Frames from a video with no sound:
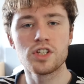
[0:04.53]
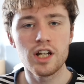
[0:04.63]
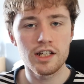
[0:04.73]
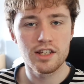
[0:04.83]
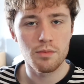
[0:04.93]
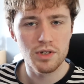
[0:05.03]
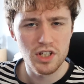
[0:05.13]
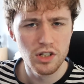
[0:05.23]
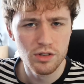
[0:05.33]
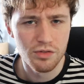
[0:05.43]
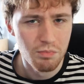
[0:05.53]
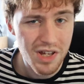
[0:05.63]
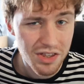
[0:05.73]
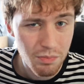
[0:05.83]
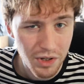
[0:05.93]
tonight's episode of
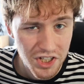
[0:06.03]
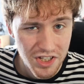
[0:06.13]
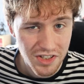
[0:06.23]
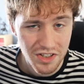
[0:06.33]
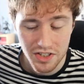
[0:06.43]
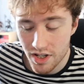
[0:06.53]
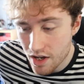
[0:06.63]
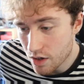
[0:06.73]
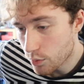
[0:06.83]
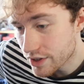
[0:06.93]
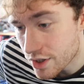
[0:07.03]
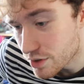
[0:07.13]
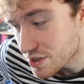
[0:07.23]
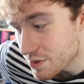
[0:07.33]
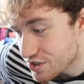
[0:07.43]
Mythbusters, we're
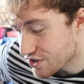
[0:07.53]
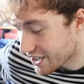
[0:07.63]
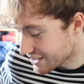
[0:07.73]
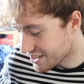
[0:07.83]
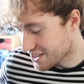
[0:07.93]
going to be trying to